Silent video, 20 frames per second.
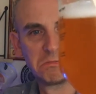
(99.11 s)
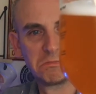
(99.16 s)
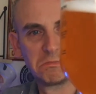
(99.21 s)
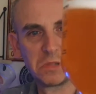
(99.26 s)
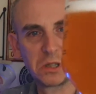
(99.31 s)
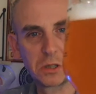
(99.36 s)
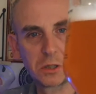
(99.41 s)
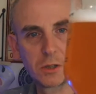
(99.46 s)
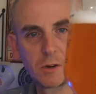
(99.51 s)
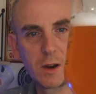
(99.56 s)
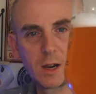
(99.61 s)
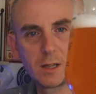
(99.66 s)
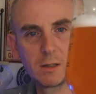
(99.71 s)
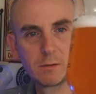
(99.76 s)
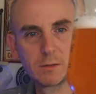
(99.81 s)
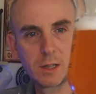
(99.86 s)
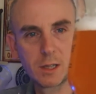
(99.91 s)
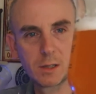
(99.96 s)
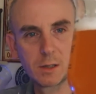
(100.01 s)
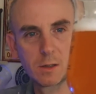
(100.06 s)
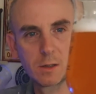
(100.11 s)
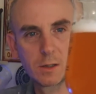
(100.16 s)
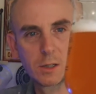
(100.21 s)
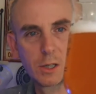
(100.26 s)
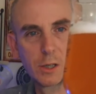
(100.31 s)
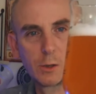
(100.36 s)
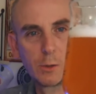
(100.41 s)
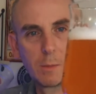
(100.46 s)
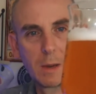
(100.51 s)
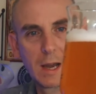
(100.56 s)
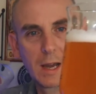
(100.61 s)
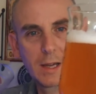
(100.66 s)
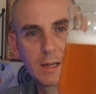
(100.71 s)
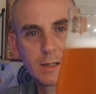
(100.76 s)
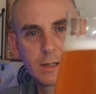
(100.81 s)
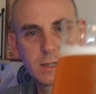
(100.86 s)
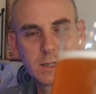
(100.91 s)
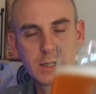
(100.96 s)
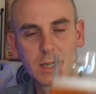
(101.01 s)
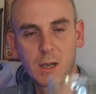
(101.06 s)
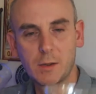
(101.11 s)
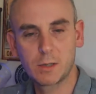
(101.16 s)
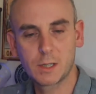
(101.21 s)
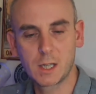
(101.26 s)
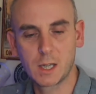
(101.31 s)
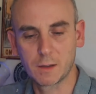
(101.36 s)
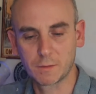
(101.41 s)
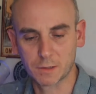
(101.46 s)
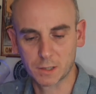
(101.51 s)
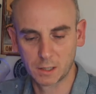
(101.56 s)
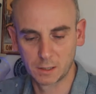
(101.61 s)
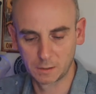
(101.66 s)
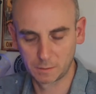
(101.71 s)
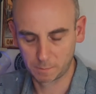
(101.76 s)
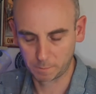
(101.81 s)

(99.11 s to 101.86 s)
Looks alright. Doesn't look too bad. Let's see how it sniffs.